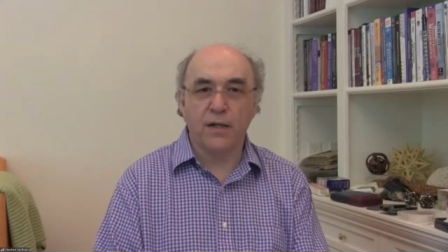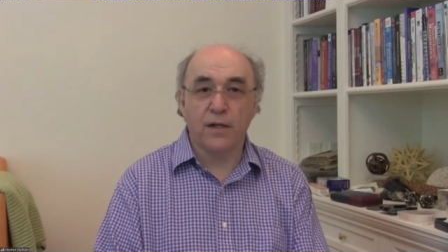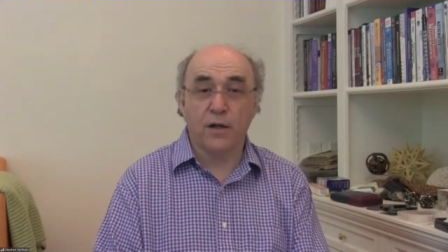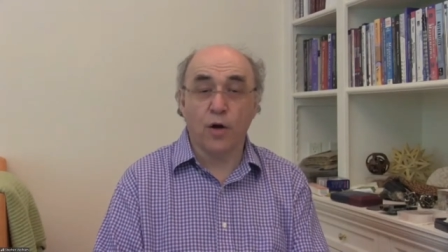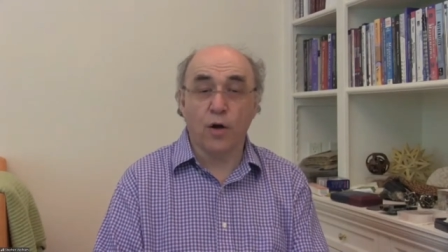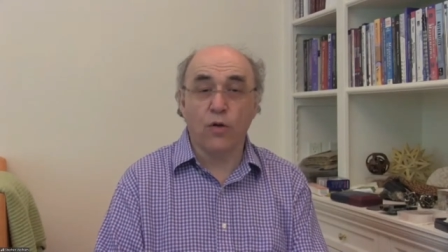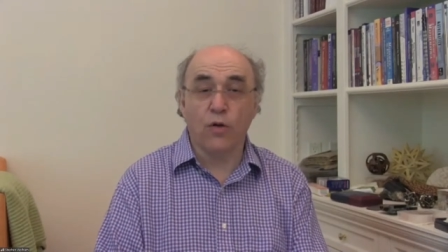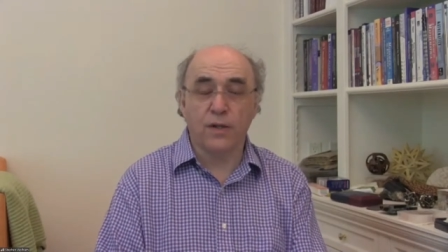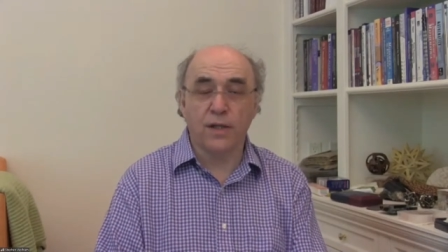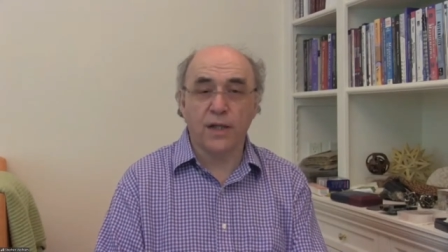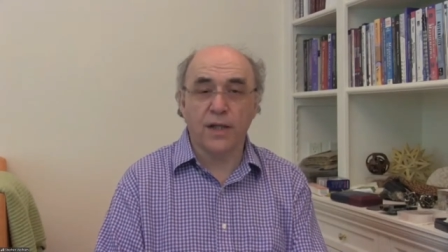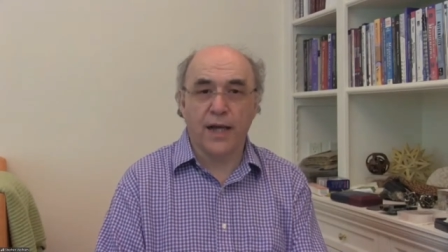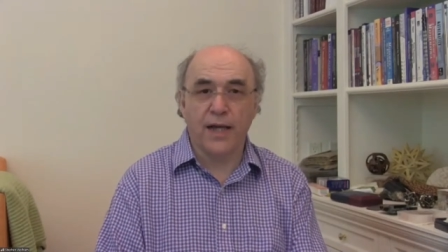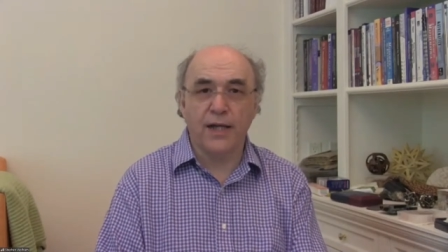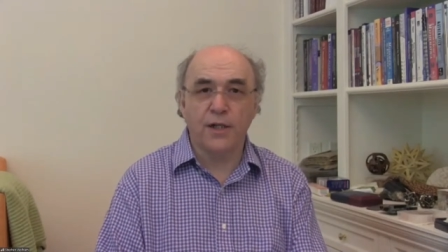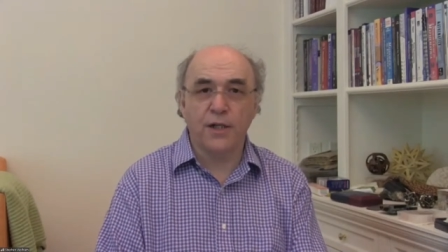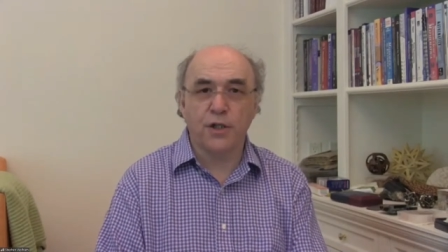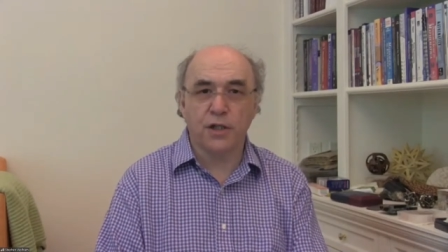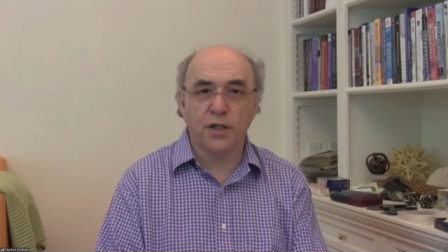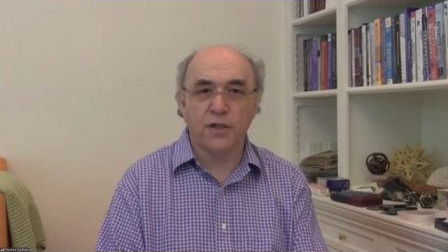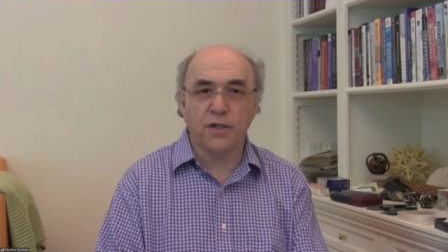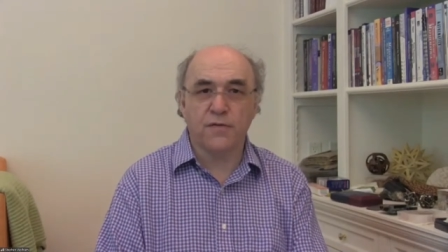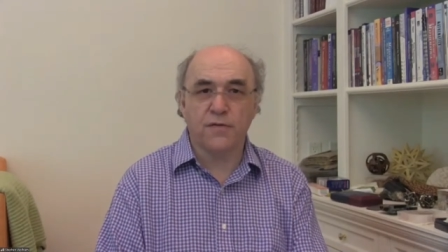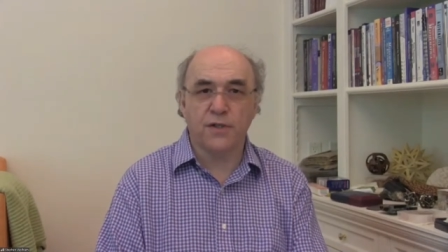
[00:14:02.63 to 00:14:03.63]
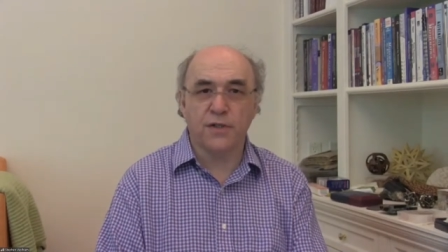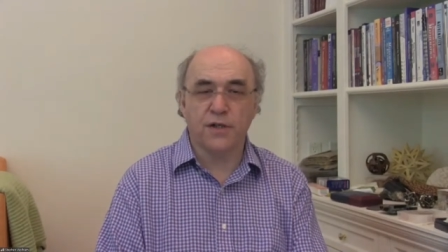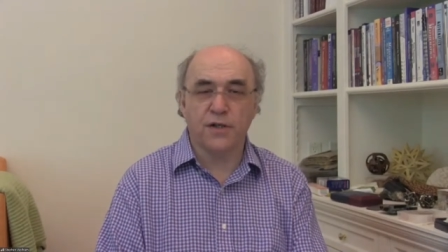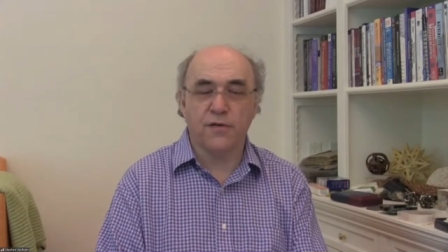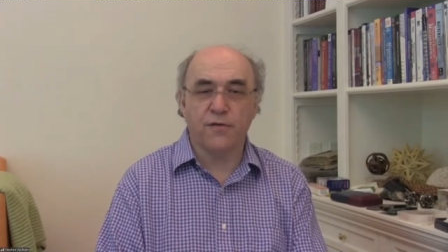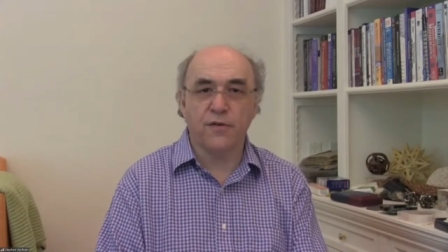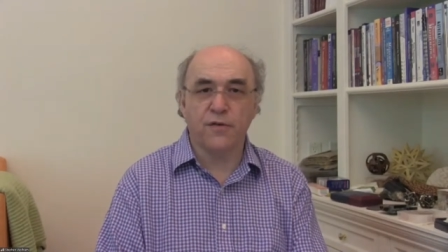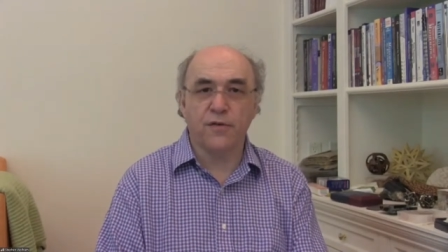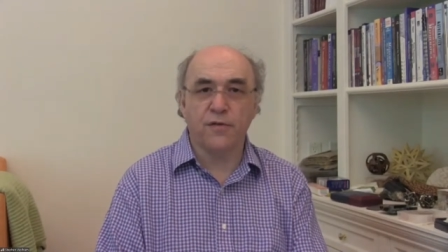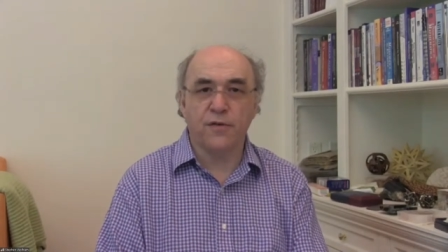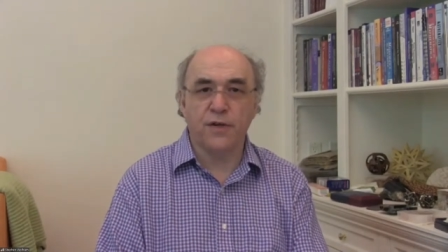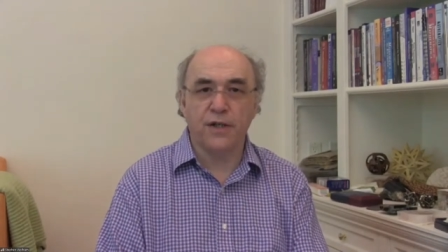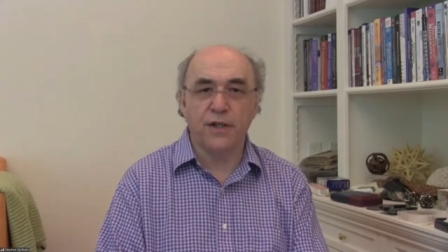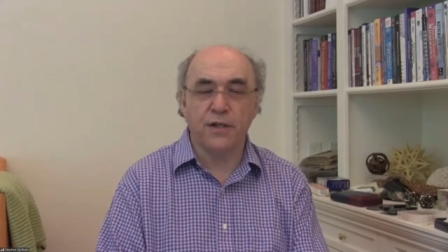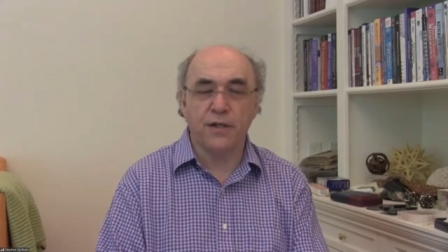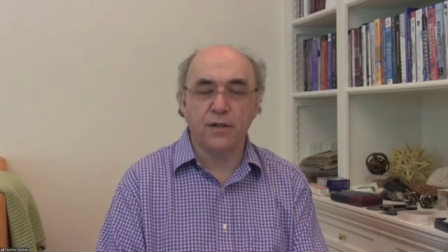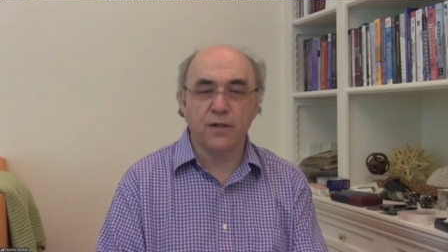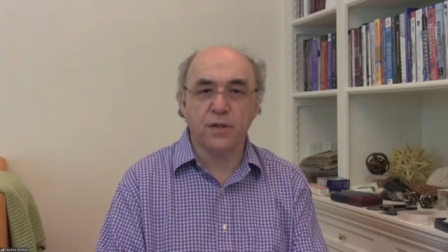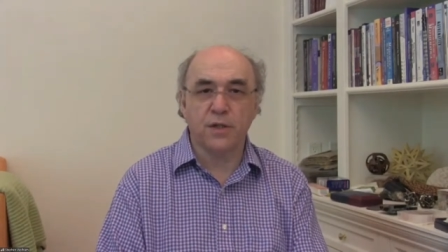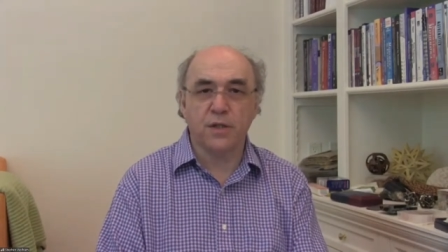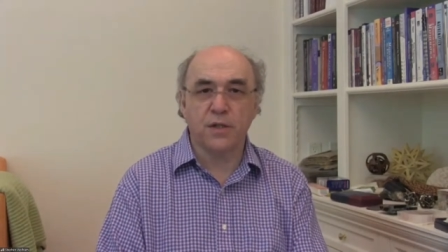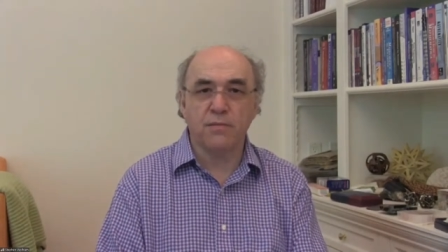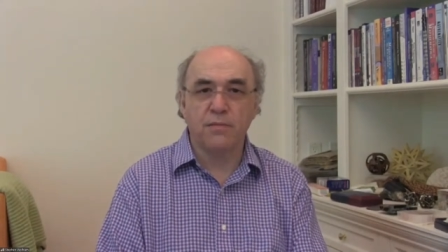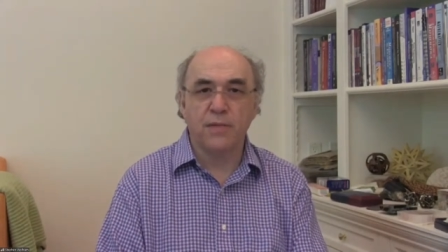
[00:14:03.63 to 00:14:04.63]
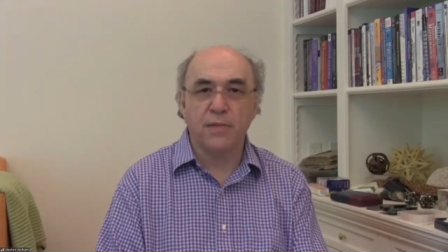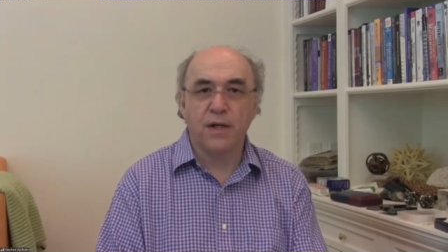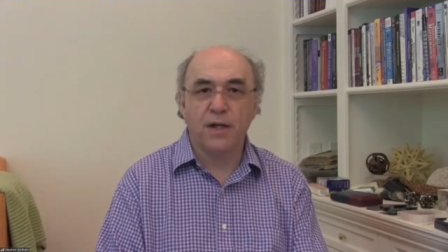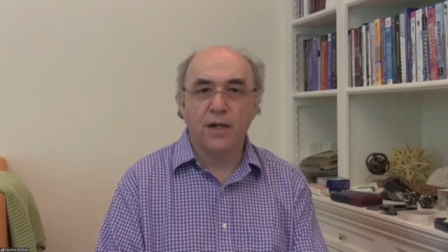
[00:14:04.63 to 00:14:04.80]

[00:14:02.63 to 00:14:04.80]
golden ages for different fields.